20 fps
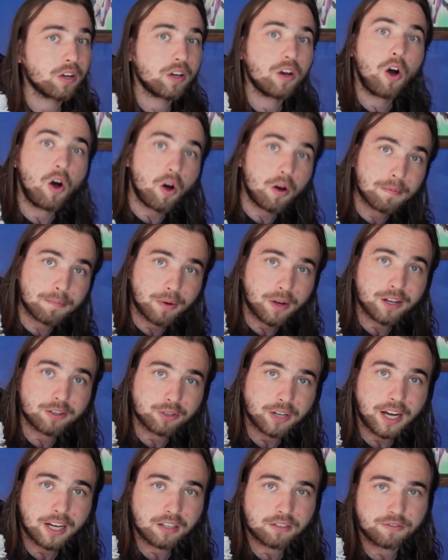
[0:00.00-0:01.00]
call Prayer
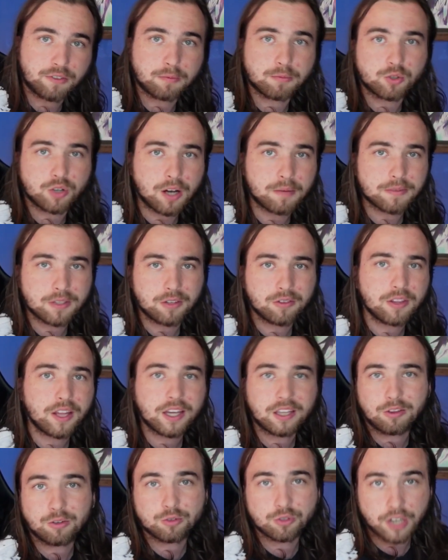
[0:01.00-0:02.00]
Dragons from drop zone,
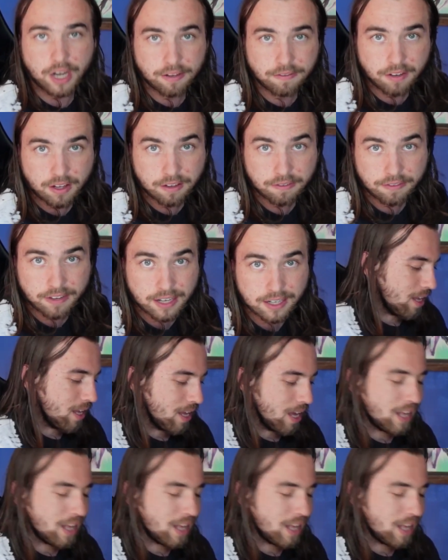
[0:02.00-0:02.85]
like through Java effect.